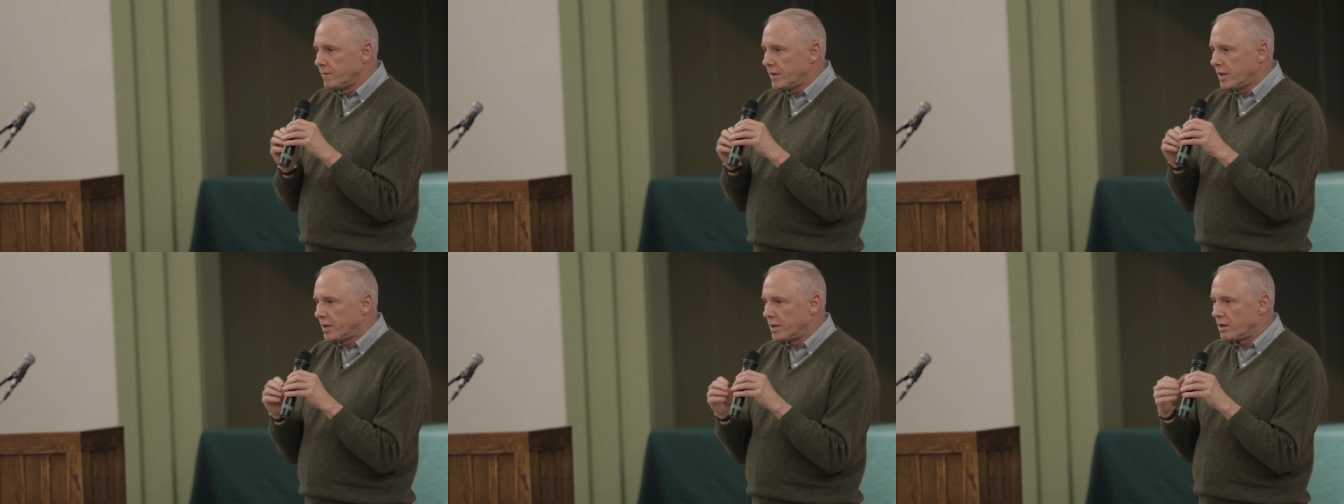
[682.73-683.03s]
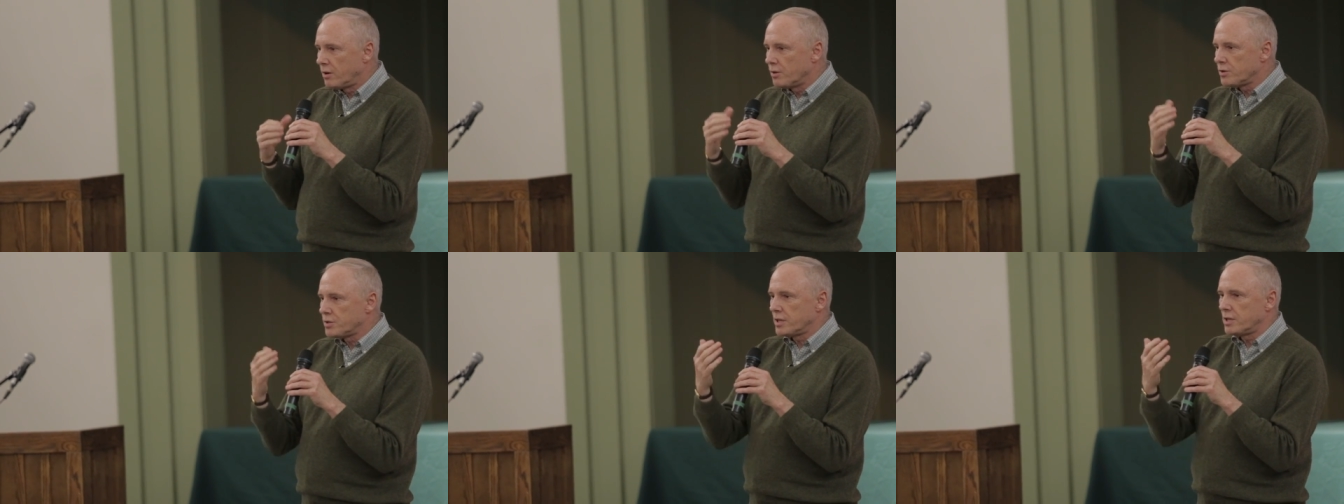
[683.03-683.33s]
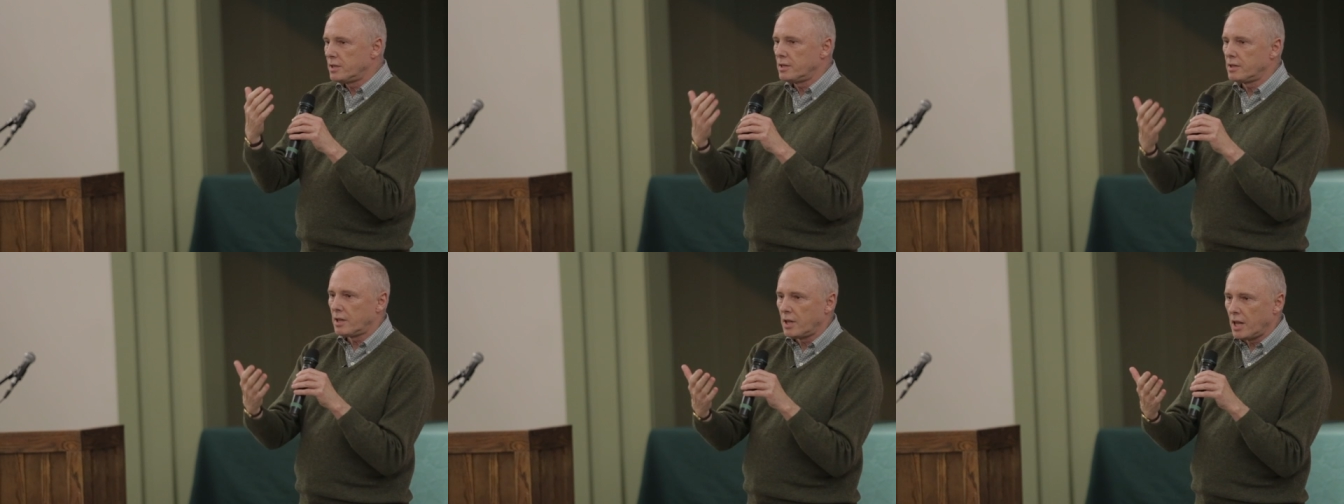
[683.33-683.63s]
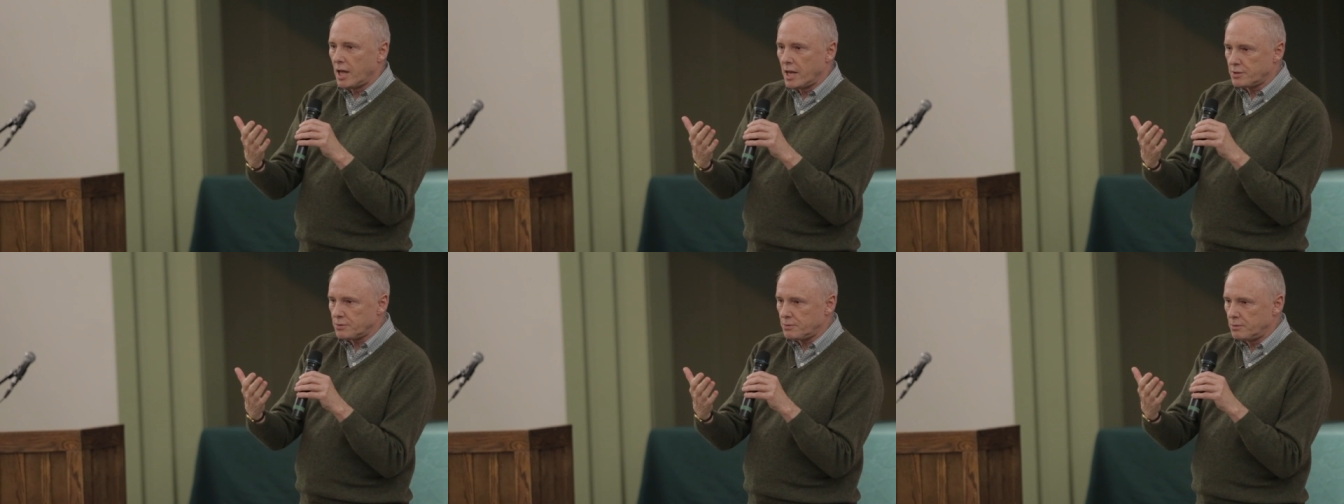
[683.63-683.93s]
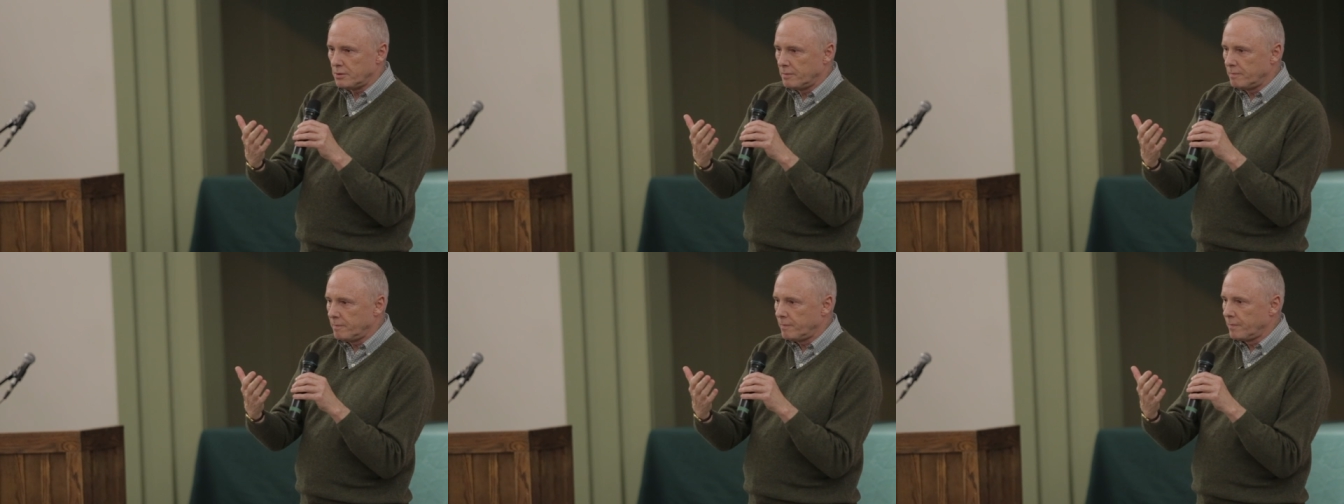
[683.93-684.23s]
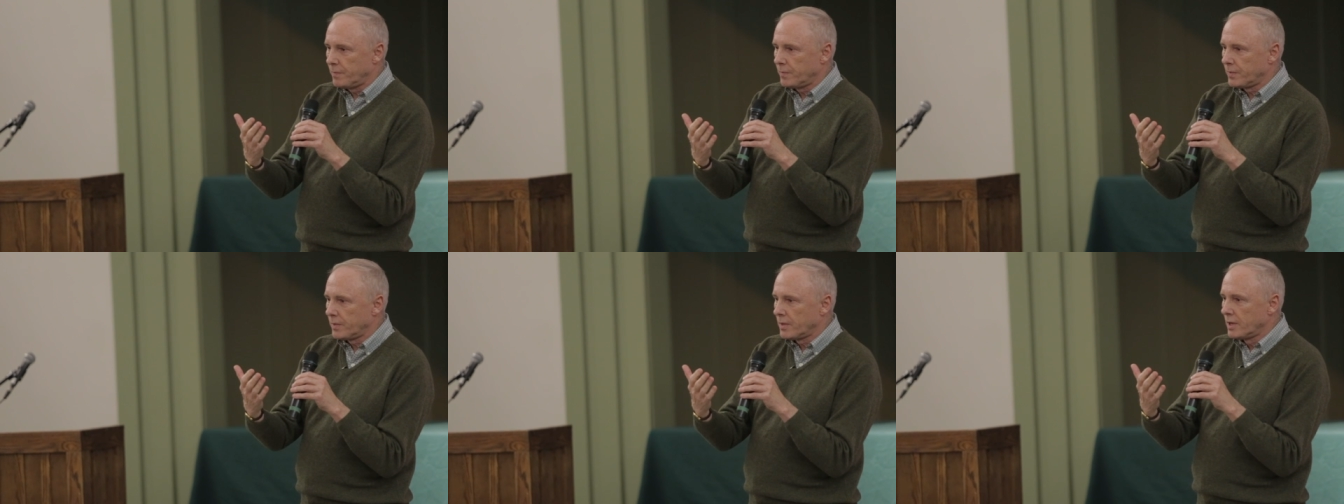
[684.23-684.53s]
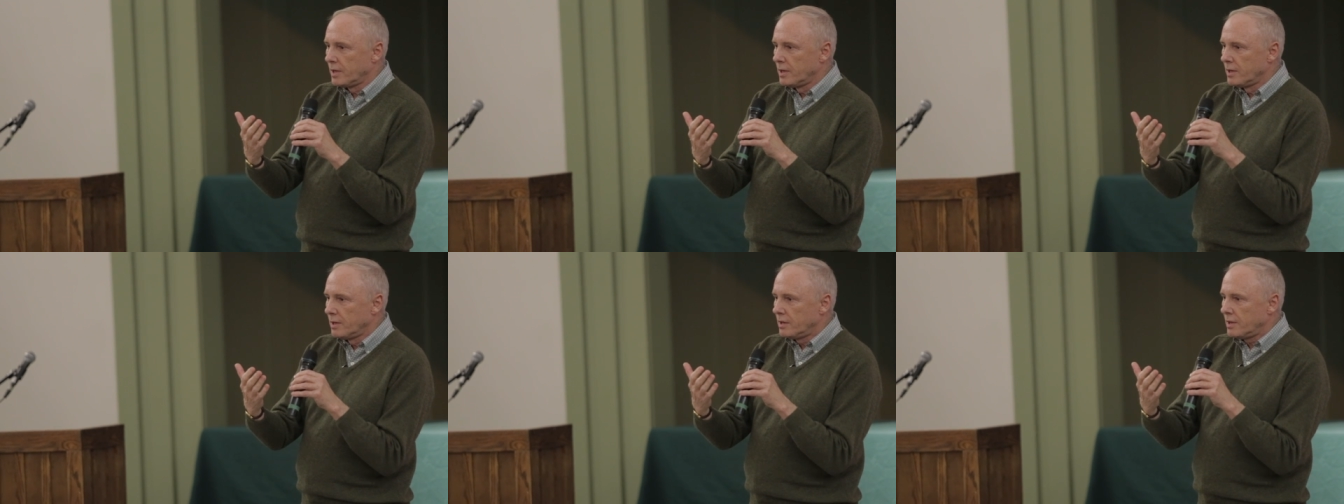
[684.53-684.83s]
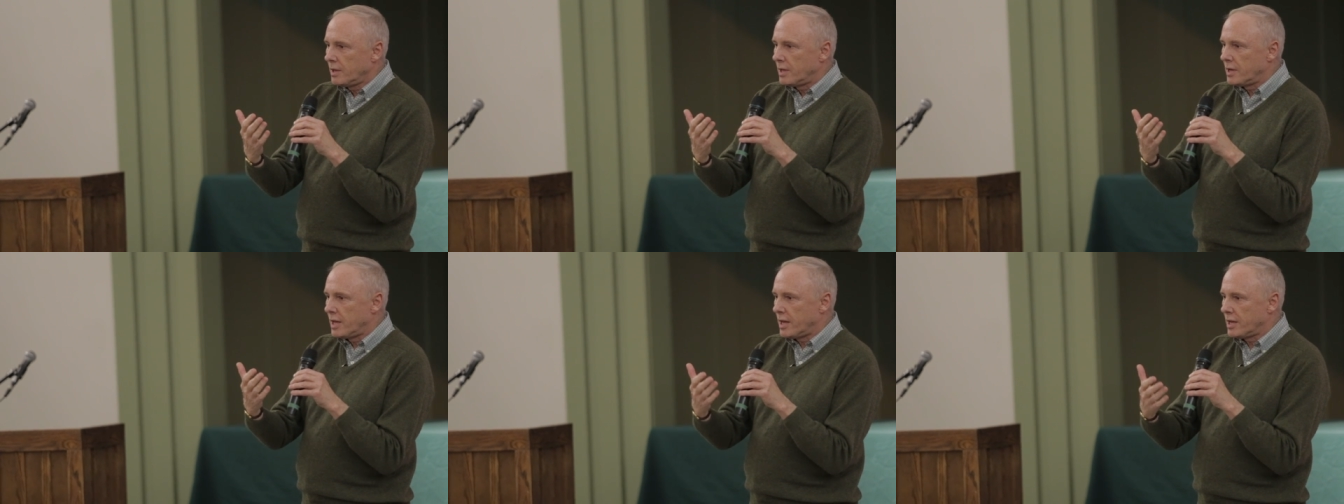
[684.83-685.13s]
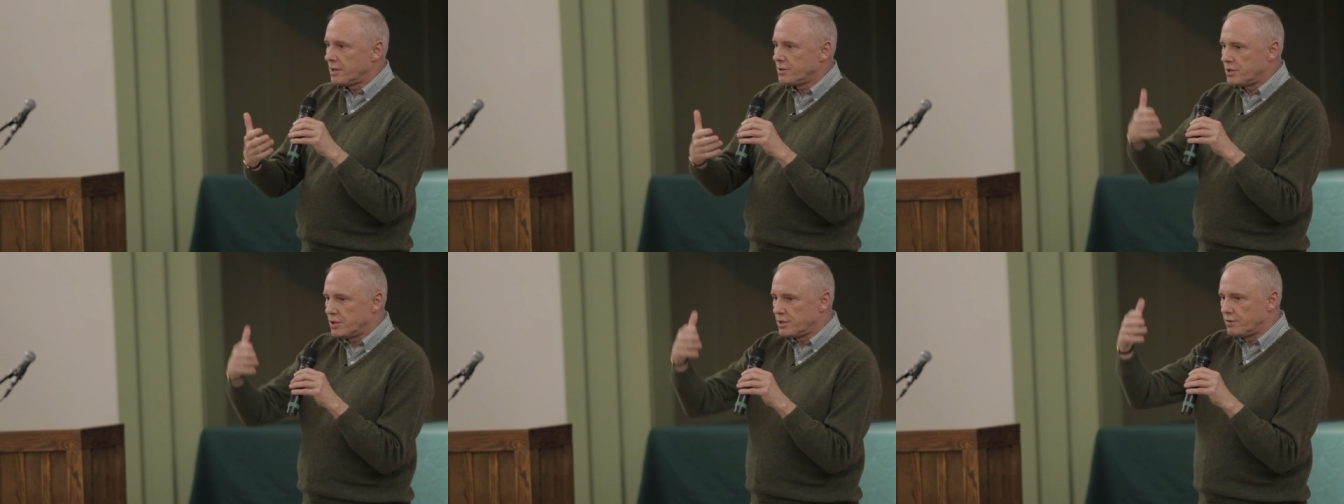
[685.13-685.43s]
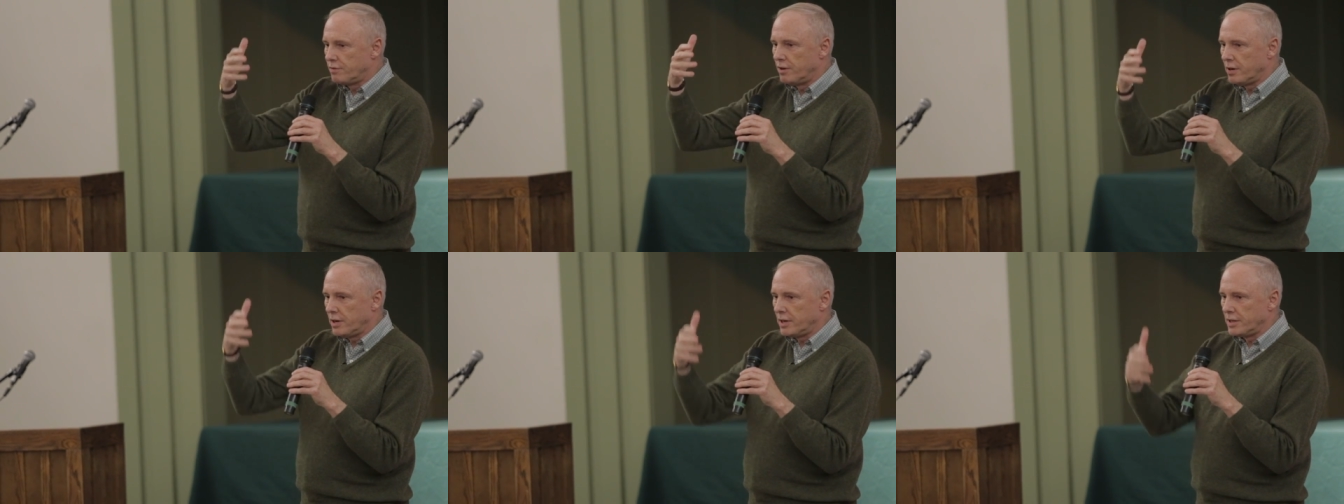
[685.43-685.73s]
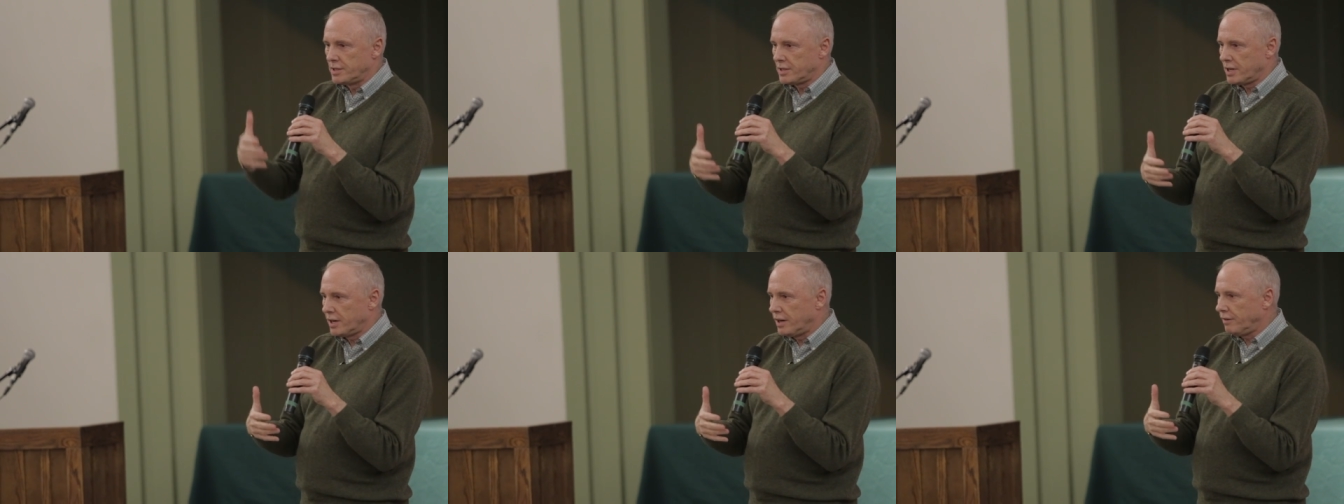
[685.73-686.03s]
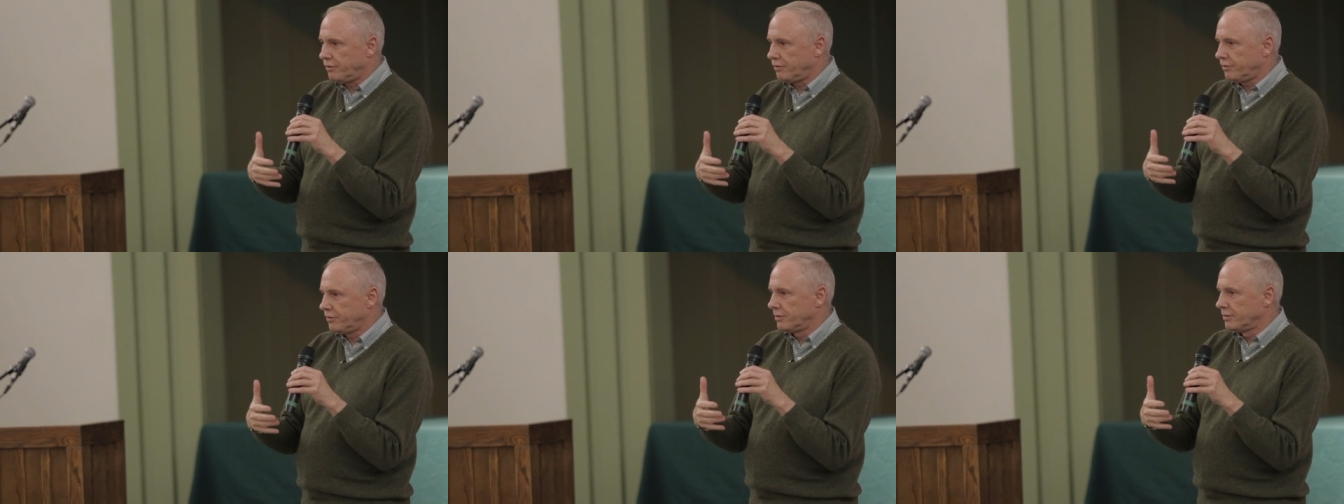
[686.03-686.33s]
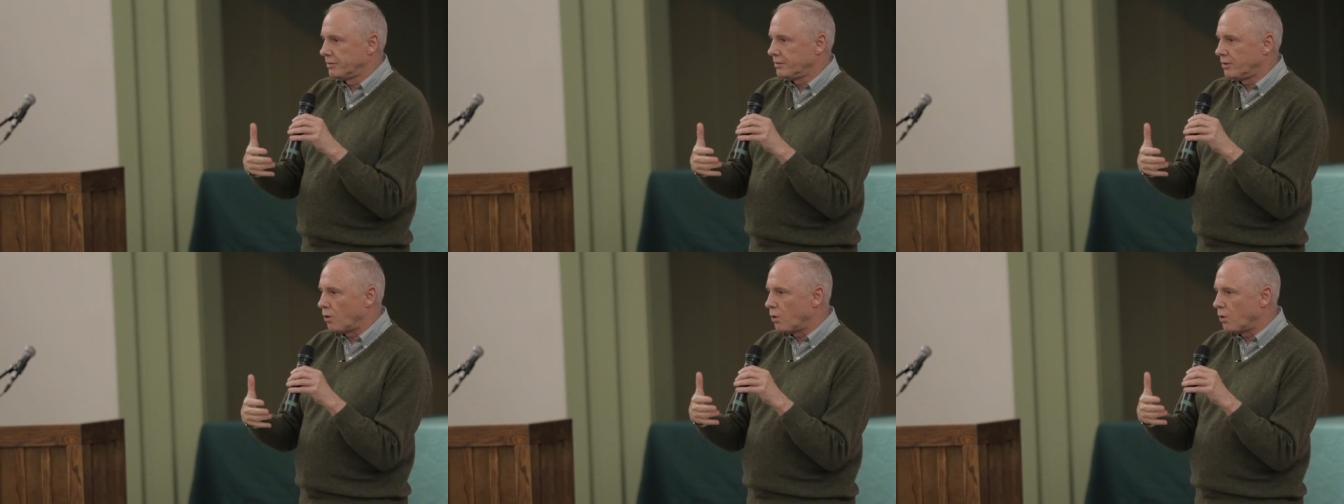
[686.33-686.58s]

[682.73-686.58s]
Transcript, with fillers: And he goes into the classroom, and he has this very tough